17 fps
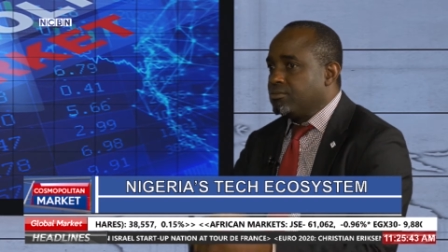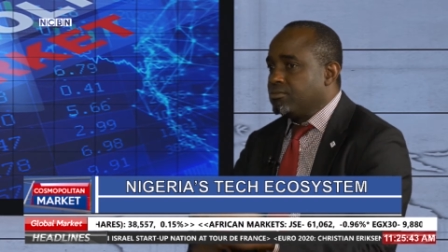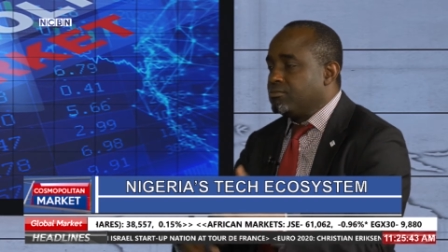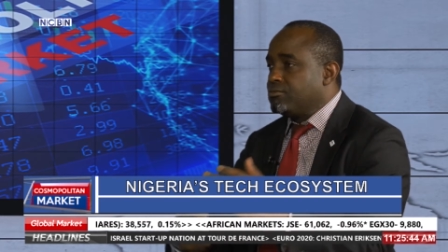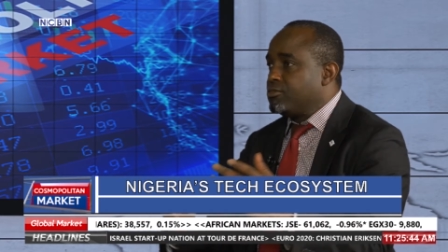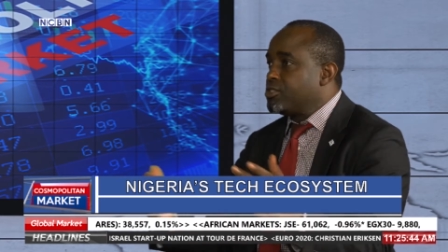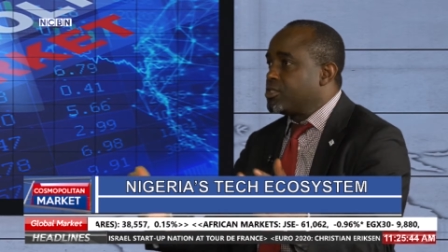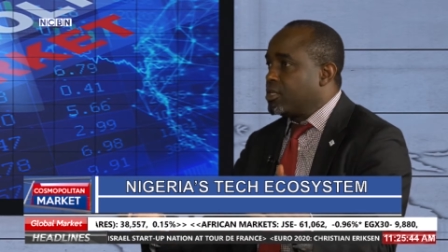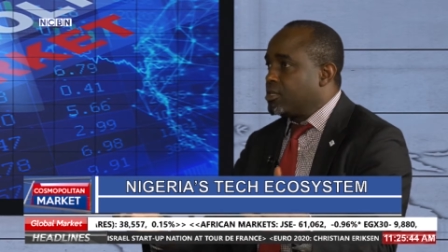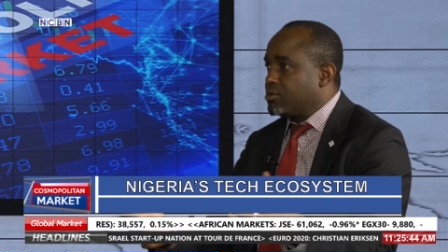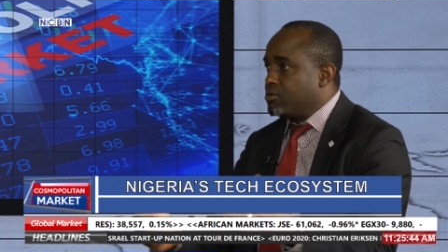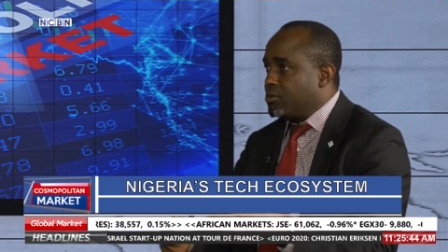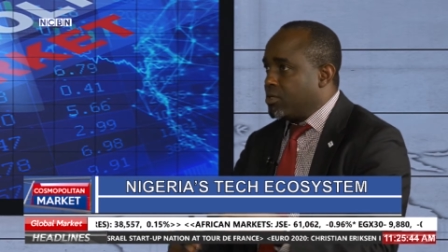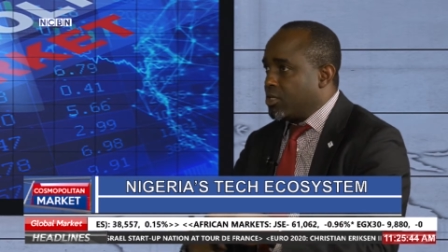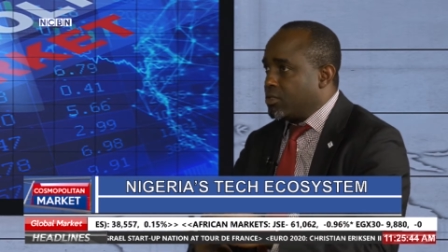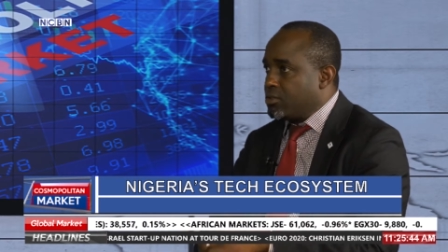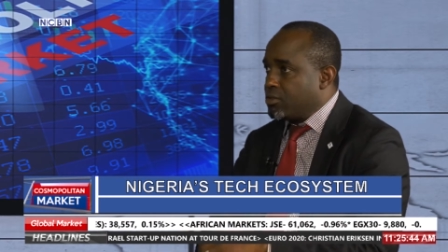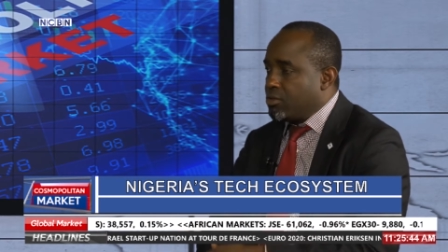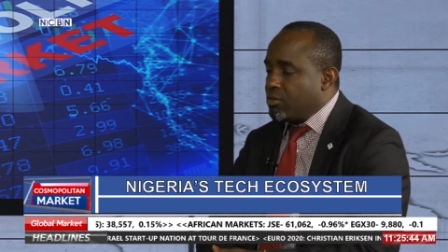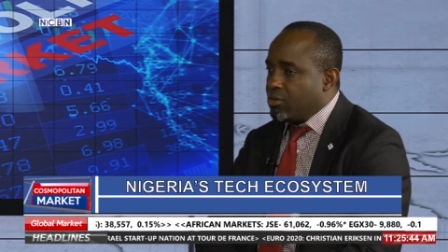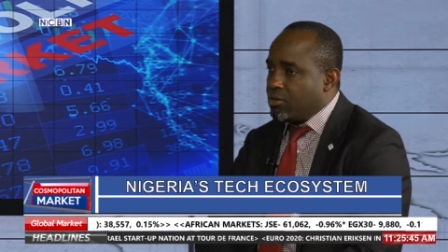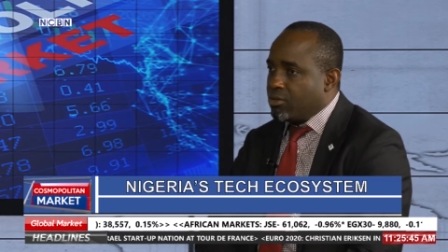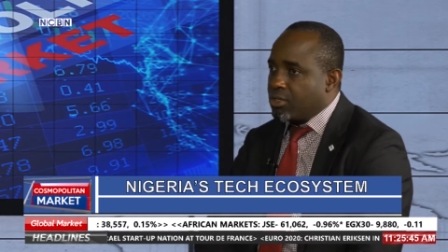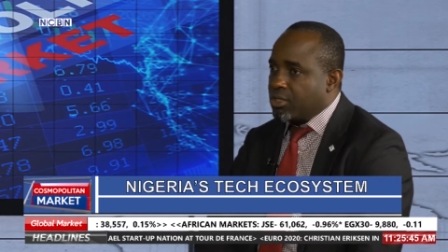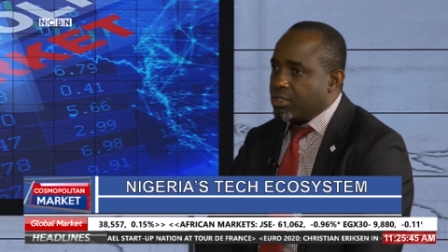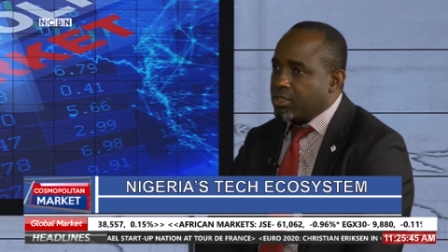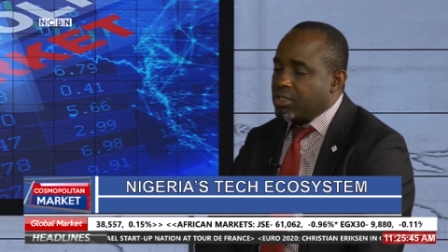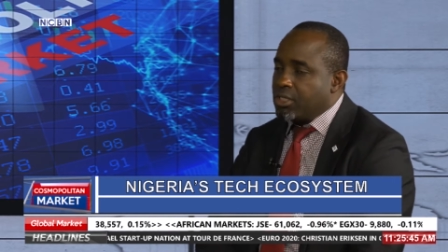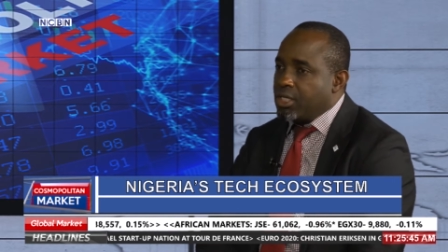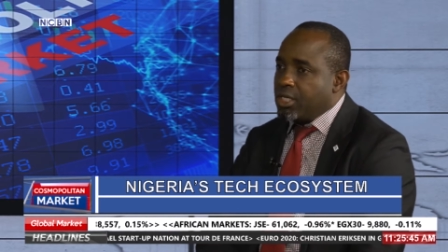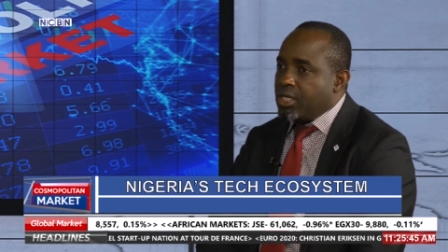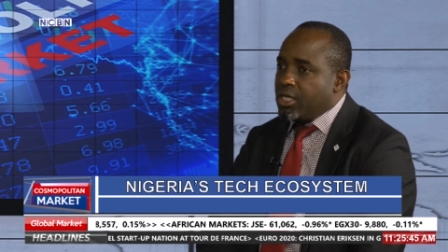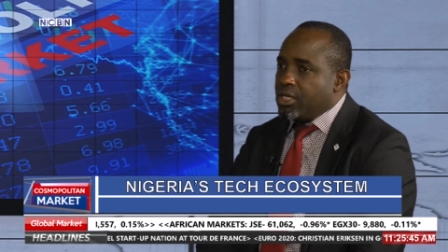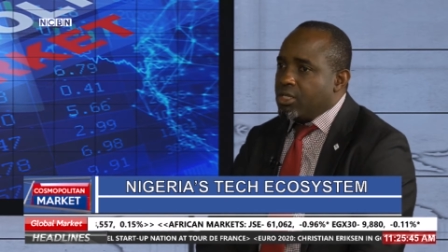stakeholders, okay,
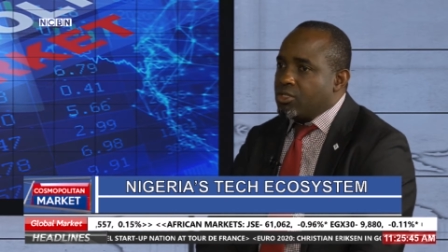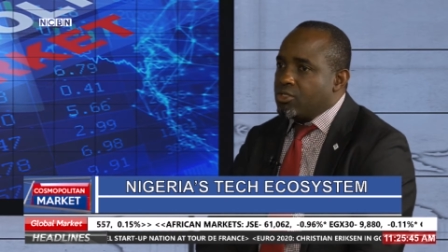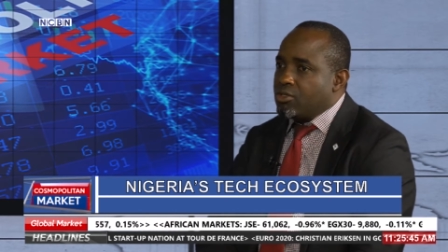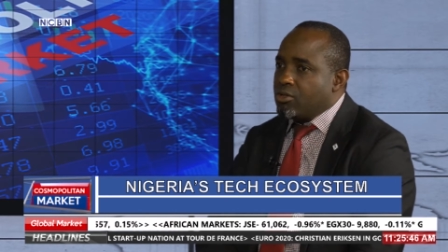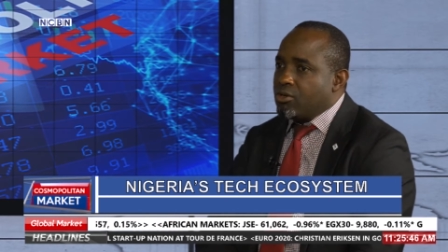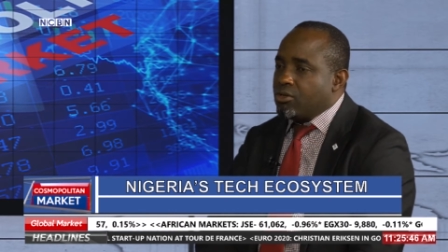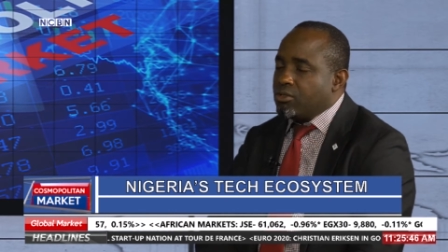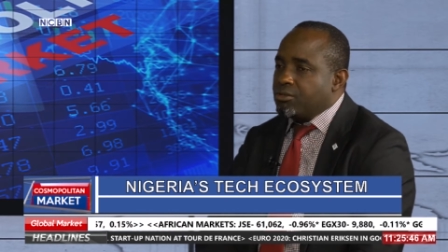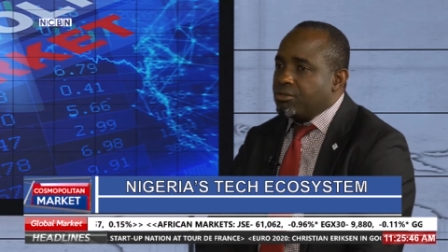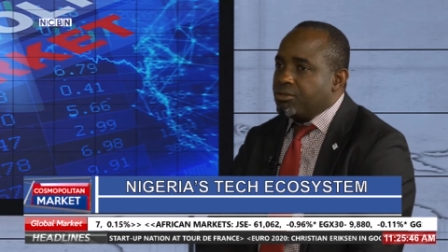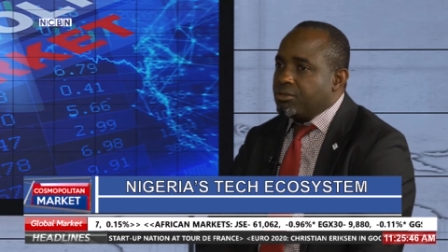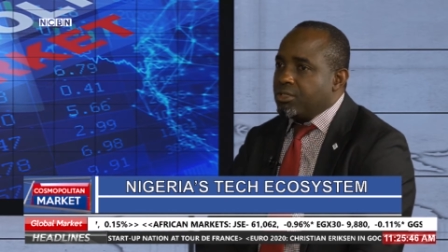so.